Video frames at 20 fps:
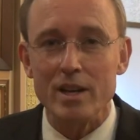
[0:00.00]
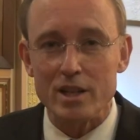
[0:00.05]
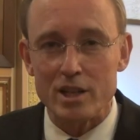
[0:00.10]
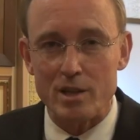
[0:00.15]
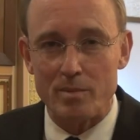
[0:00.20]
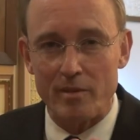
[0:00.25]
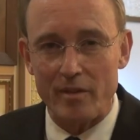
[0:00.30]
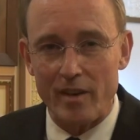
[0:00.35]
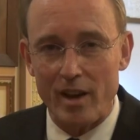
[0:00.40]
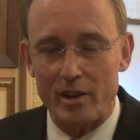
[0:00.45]

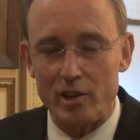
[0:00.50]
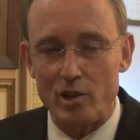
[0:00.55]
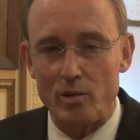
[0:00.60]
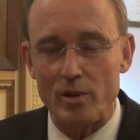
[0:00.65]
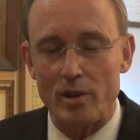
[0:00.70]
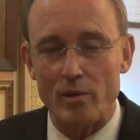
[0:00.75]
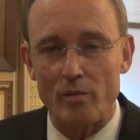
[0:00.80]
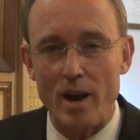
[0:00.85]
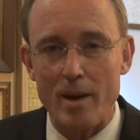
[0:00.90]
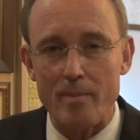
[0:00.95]
to provide you
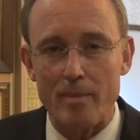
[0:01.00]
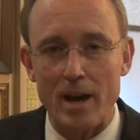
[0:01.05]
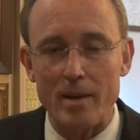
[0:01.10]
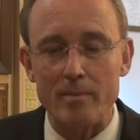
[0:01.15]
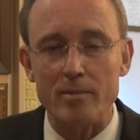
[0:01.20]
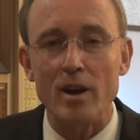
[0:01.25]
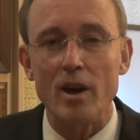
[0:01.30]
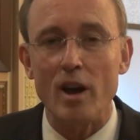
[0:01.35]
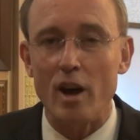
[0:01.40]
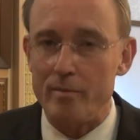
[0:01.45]
with a
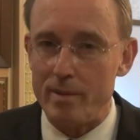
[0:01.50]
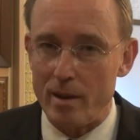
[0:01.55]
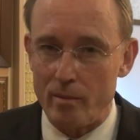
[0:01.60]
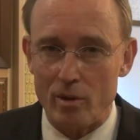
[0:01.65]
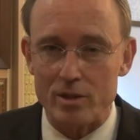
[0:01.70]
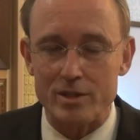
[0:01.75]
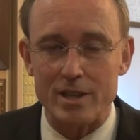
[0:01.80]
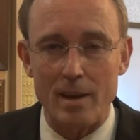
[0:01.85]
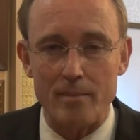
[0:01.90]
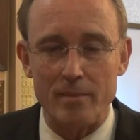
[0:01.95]
wrap-up about
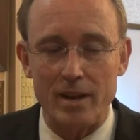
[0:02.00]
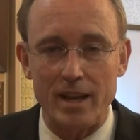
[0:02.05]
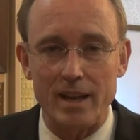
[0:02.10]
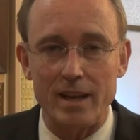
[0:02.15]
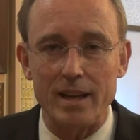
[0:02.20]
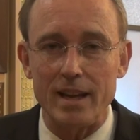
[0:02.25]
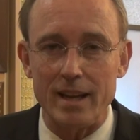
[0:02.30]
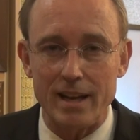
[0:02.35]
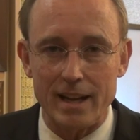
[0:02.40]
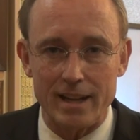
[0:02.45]
what's
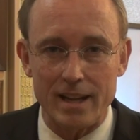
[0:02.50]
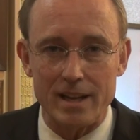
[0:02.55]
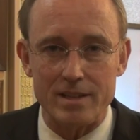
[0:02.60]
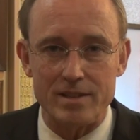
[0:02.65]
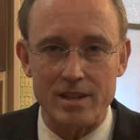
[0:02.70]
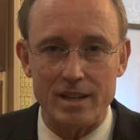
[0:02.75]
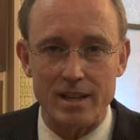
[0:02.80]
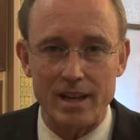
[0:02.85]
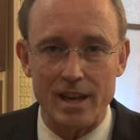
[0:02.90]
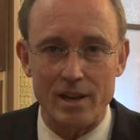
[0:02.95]
happening in Adelaide
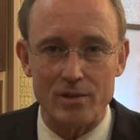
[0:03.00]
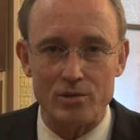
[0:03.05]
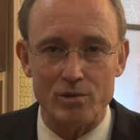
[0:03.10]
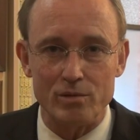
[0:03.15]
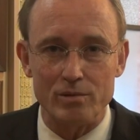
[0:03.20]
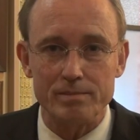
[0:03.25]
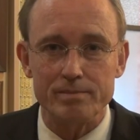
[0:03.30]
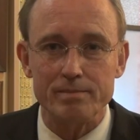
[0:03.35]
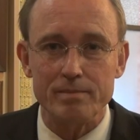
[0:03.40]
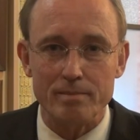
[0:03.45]
City
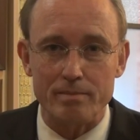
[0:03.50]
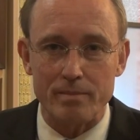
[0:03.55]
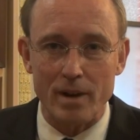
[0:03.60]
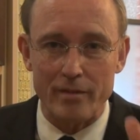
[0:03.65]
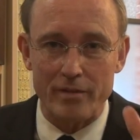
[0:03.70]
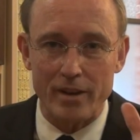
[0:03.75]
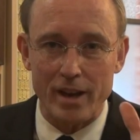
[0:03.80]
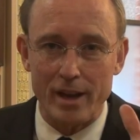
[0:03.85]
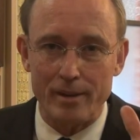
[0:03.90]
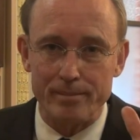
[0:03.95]
Council. Bye
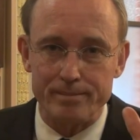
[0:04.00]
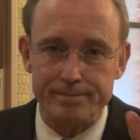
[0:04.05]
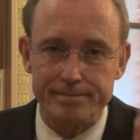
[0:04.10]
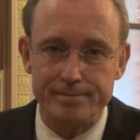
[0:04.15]
for now.